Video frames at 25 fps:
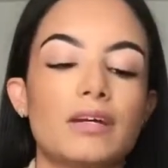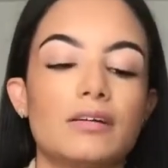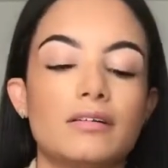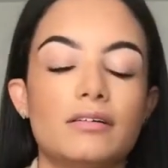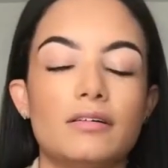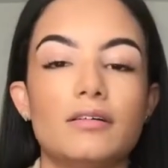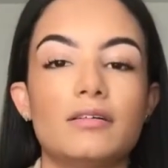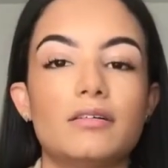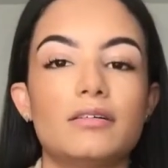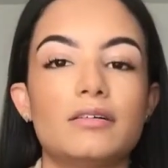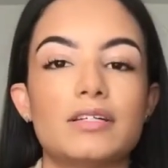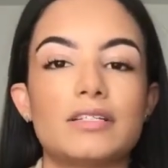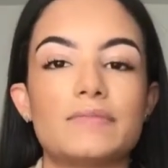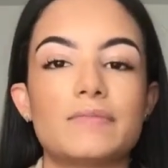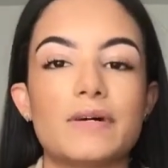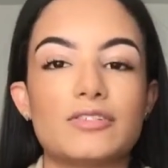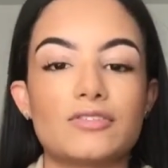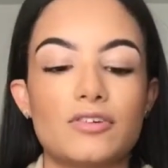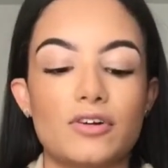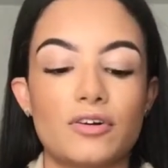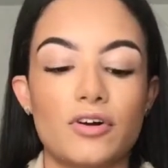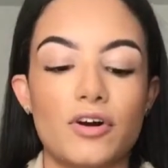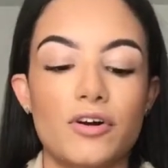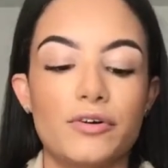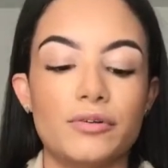Oh, it smells
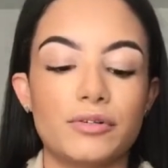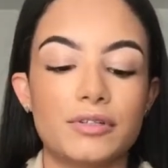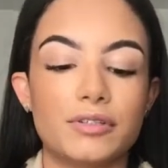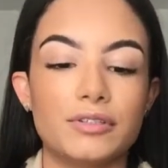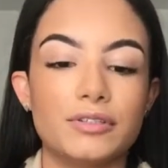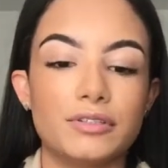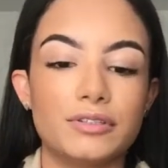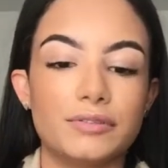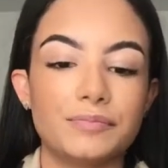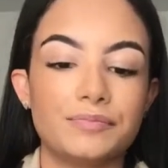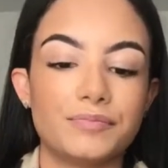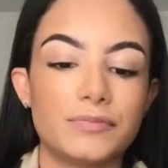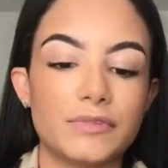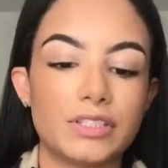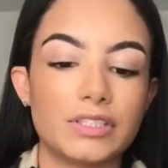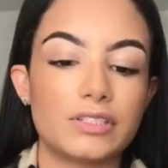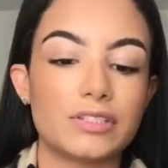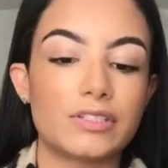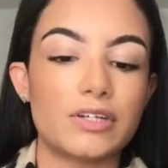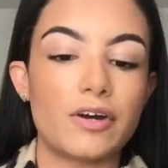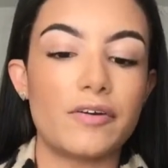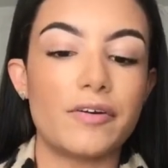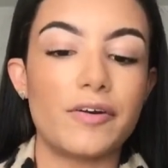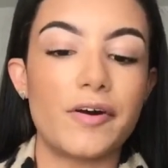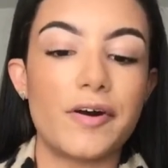like coconut. It's
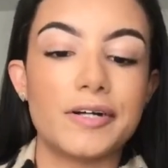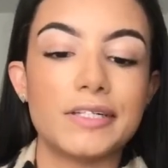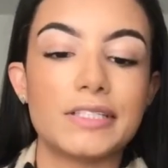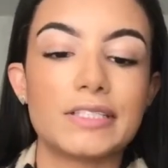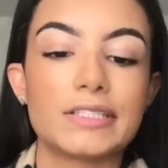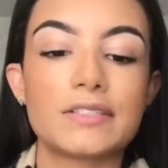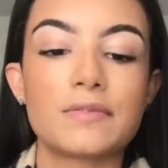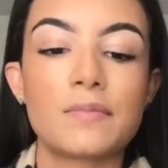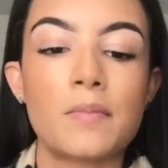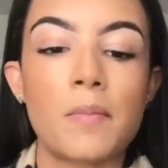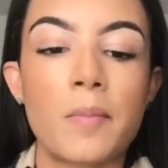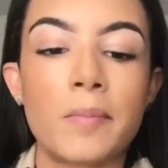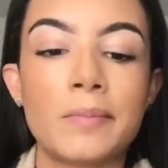so nice.